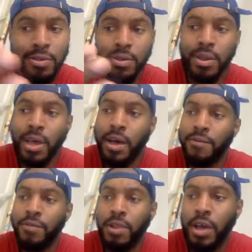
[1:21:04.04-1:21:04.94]
and not
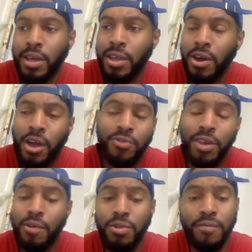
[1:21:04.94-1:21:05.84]
for like, I don't think
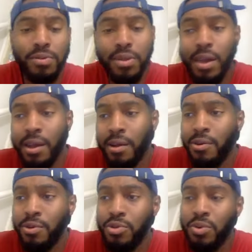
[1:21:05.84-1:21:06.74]
I was ever scared
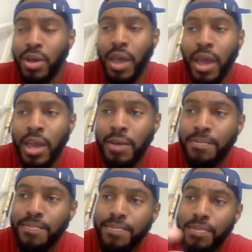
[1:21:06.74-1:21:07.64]
going into a game.
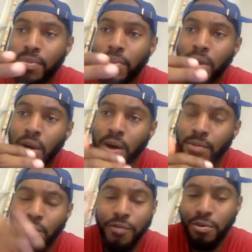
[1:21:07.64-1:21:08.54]

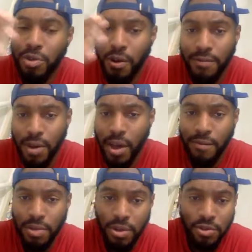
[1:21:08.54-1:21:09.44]
First off, your
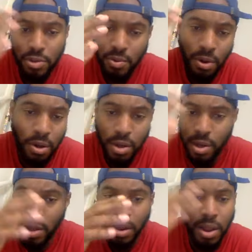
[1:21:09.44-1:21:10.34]
conversations were all
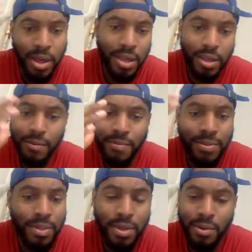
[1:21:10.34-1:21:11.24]
good. Like
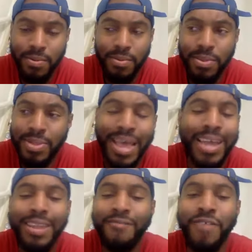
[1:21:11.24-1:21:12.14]

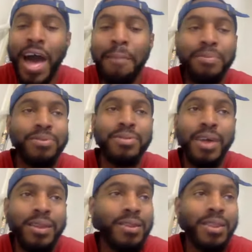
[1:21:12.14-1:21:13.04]

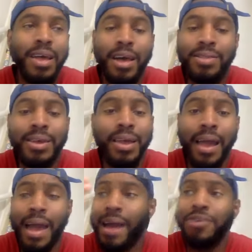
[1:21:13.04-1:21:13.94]
95%, I think,
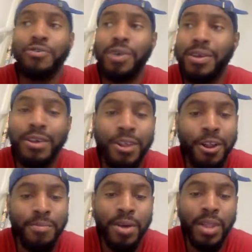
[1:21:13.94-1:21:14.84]
accurate. You know what I
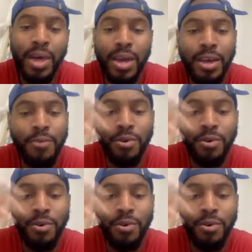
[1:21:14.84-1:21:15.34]
mean? Like it